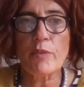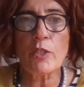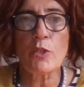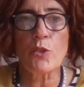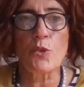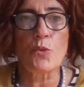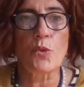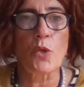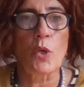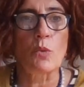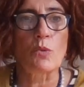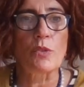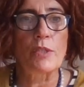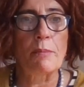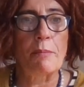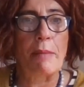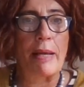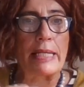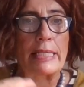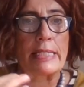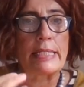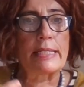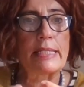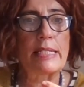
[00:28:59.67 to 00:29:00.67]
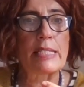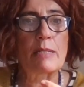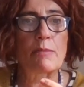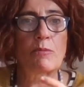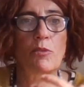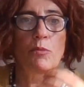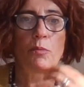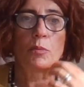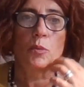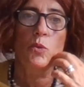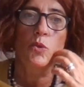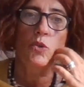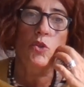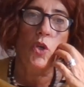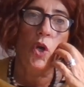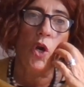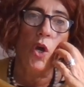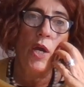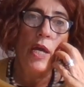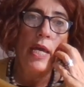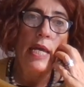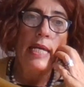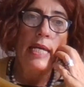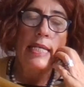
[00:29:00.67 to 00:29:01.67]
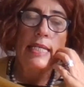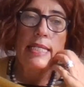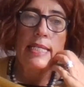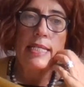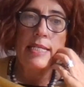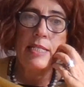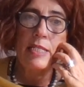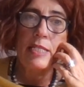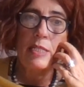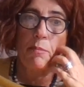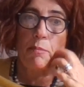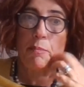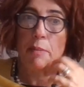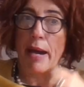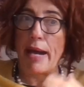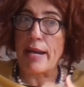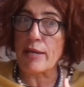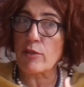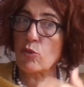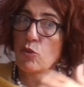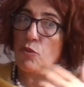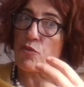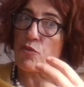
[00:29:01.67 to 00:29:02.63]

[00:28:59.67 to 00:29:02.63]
The magnetism of Pluto is part of